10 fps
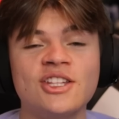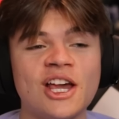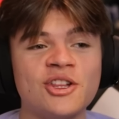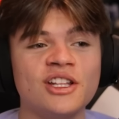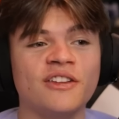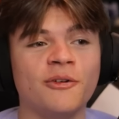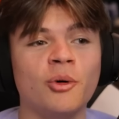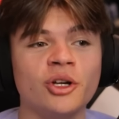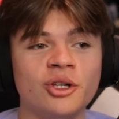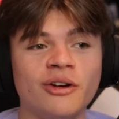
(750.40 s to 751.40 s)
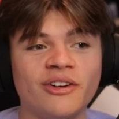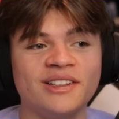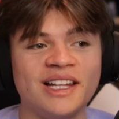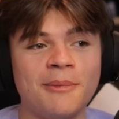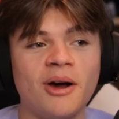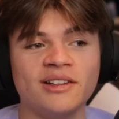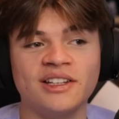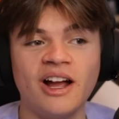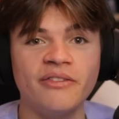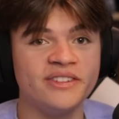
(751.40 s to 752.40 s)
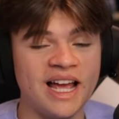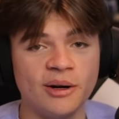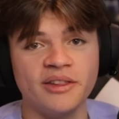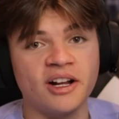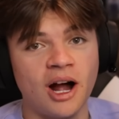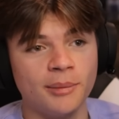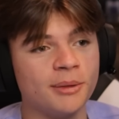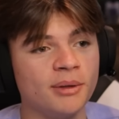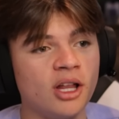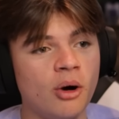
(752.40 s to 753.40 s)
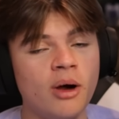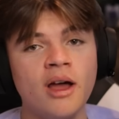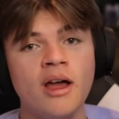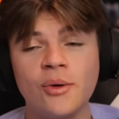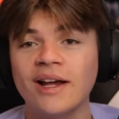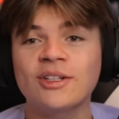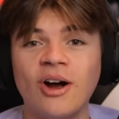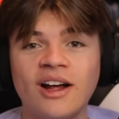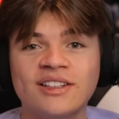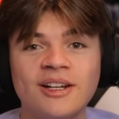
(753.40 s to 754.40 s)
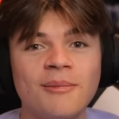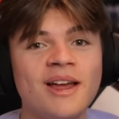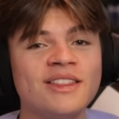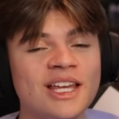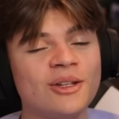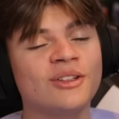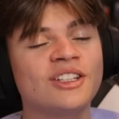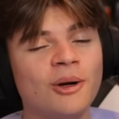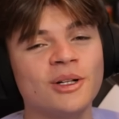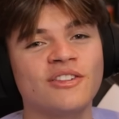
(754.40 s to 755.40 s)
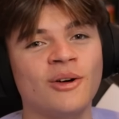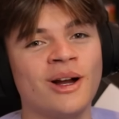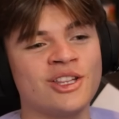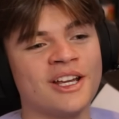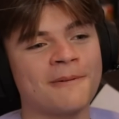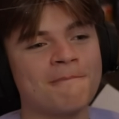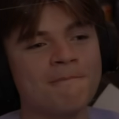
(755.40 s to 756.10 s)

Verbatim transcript: suggestions for more Universe Sandbox stuff down in the comments below. You guys are awesome. Thank you so much for watching.